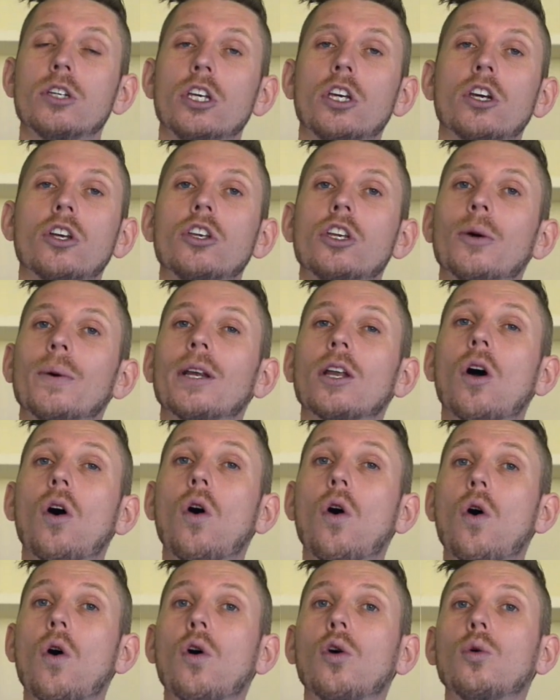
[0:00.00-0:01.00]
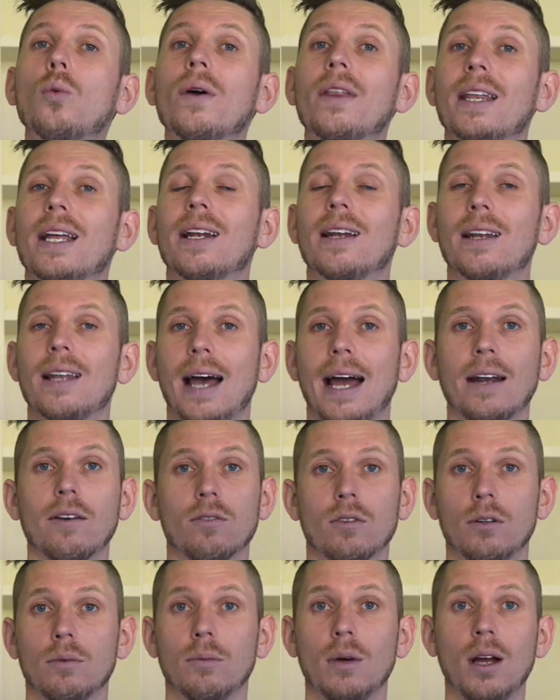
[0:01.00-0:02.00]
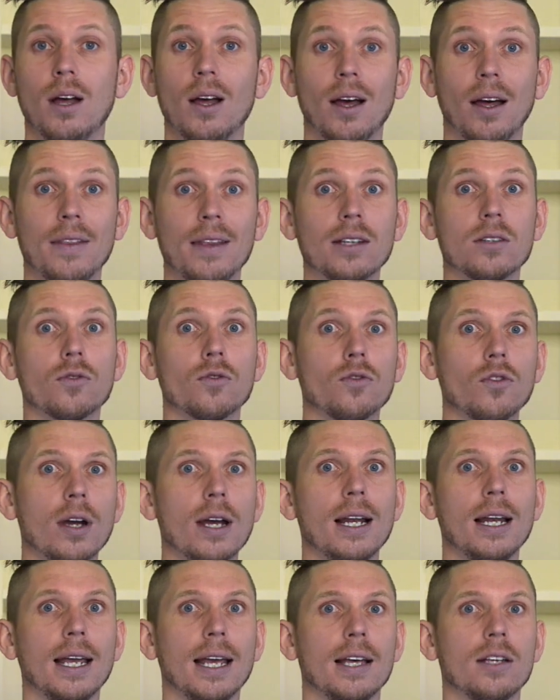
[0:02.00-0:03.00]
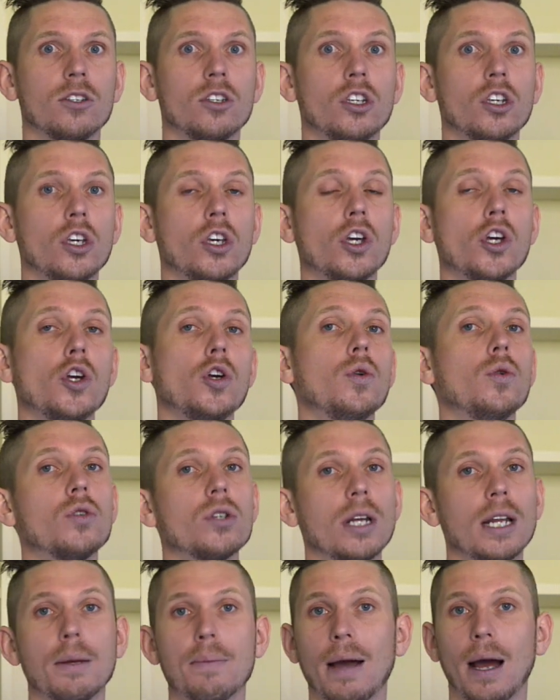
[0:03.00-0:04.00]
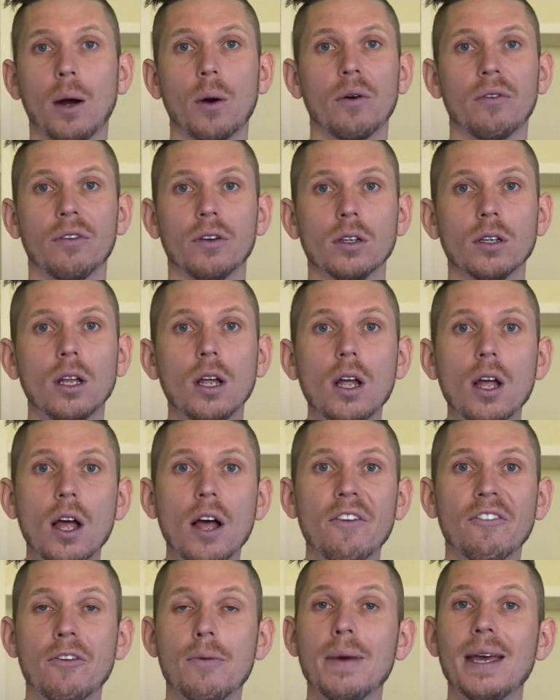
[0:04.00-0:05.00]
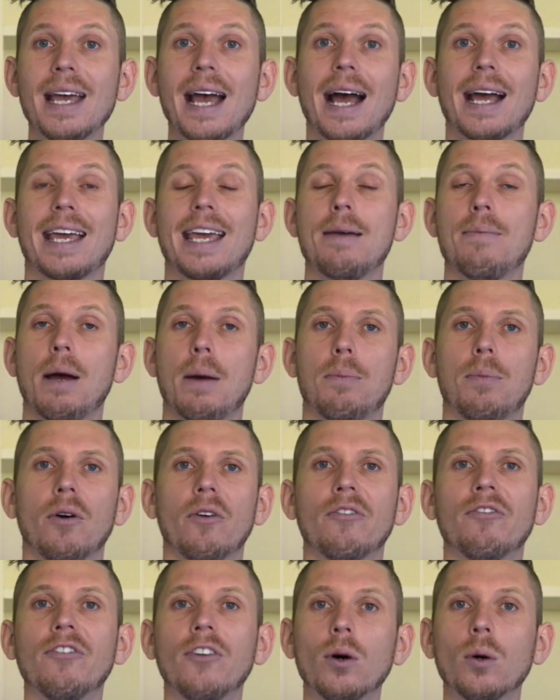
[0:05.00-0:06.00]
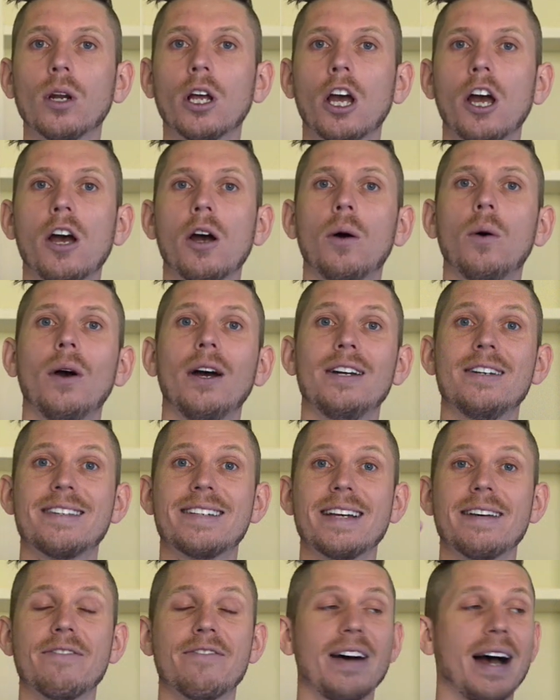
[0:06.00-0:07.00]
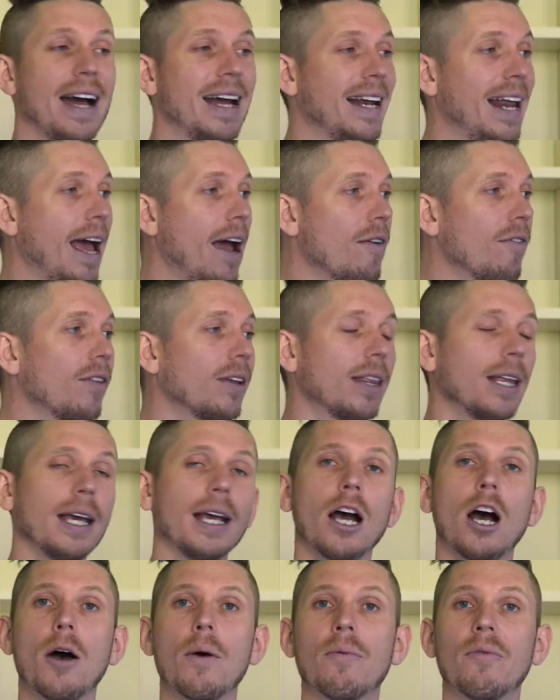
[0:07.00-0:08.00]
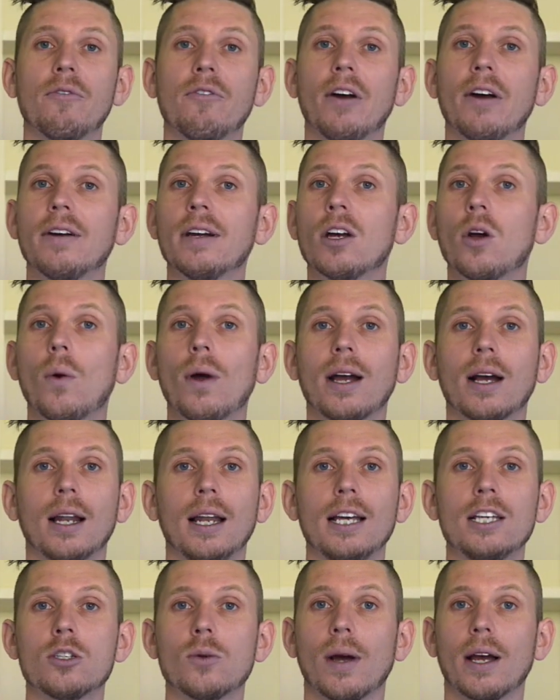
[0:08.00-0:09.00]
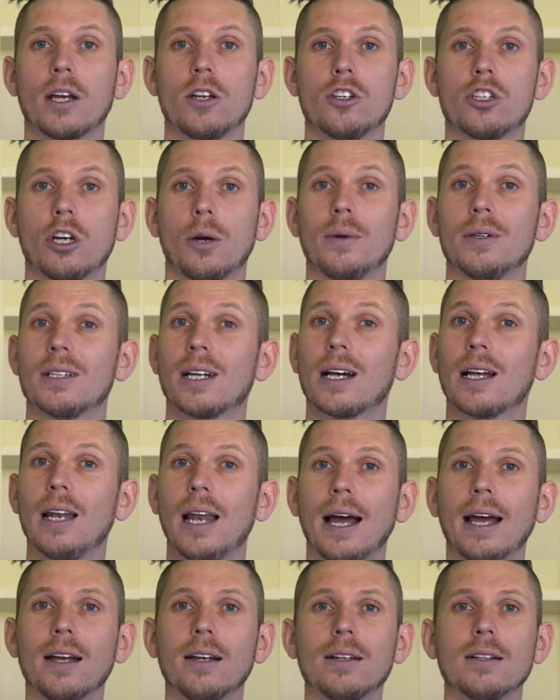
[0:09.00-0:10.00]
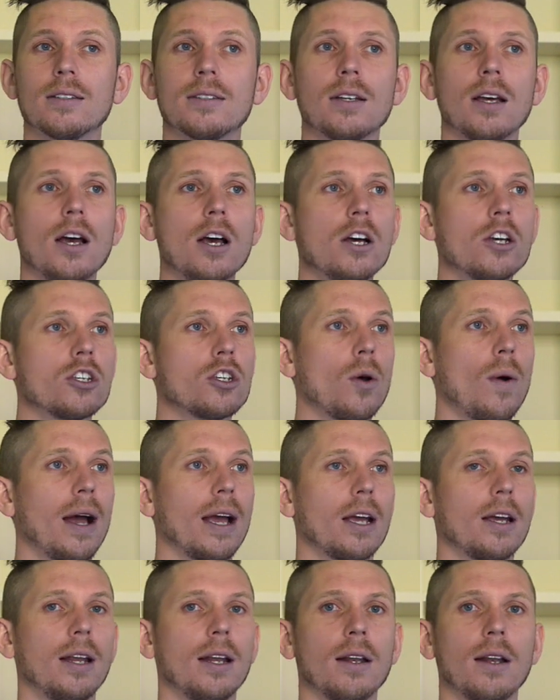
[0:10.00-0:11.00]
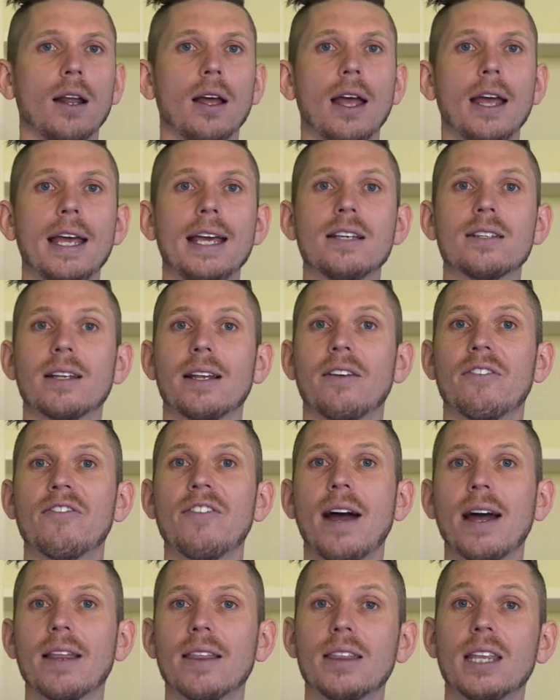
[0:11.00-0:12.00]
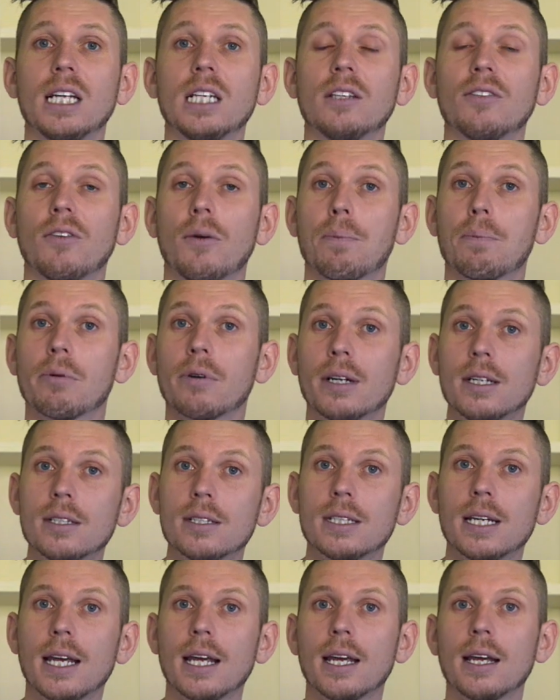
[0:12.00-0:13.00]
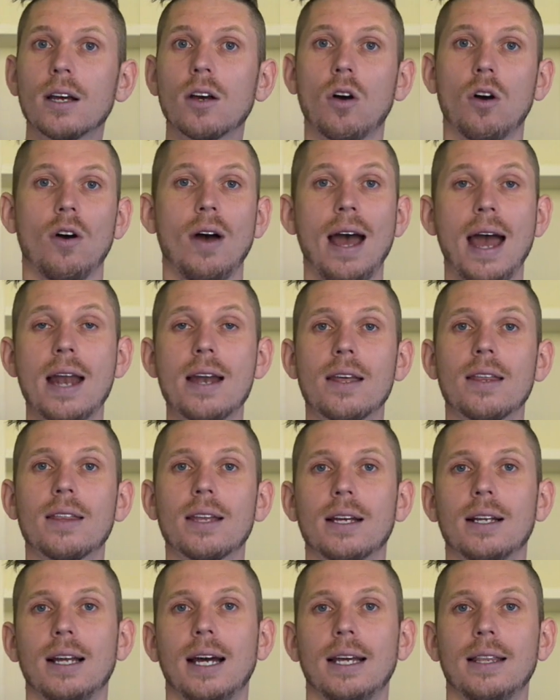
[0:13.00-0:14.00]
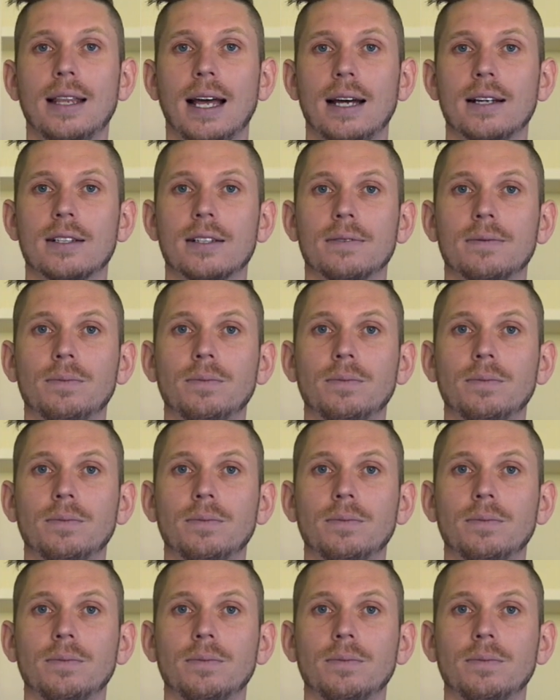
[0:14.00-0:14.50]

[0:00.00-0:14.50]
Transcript: You can do it all within Lightroom. And this really is hugely powerful. For me, I keep my portfolio and divide everything up very quickly so I can show it to clients, so I can easily find things for printing or anything like that.